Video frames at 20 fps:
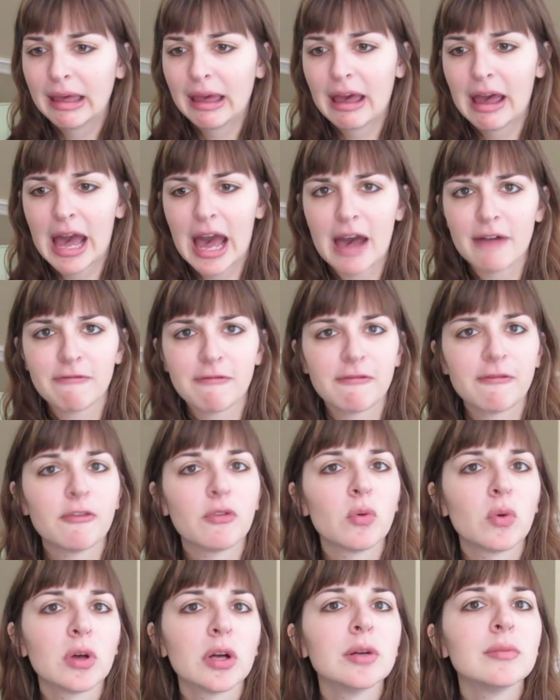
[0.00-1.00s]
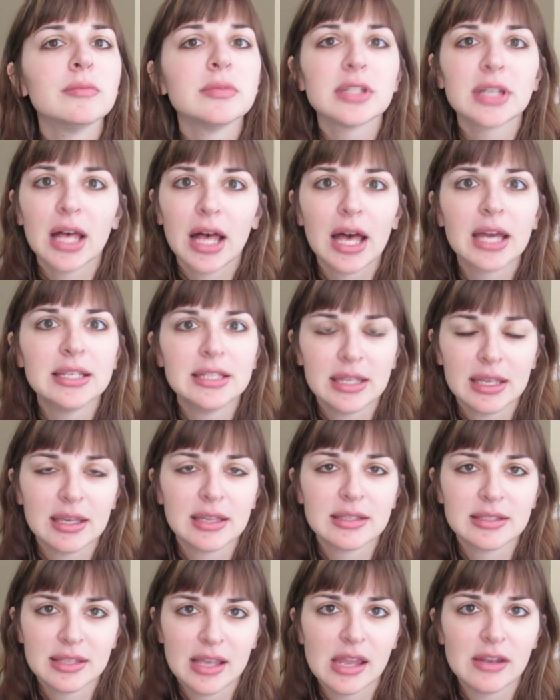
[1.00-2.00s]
half formed ideas